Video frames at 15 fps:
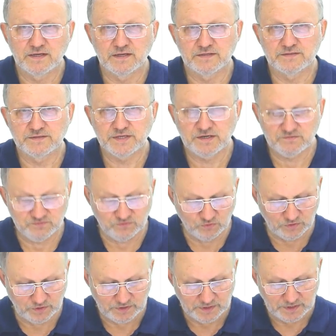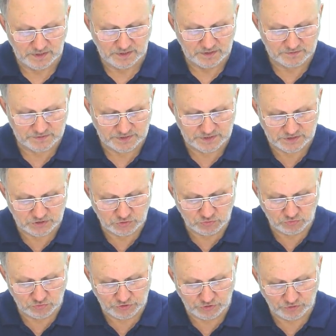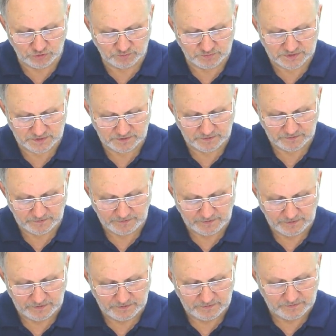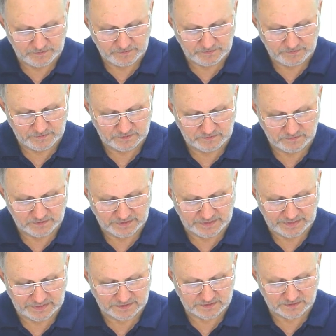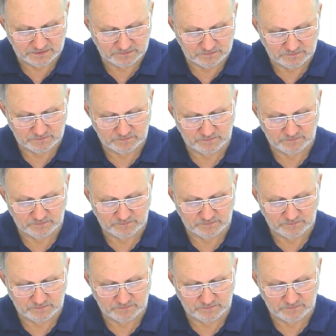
And therefore, these two terms cancel.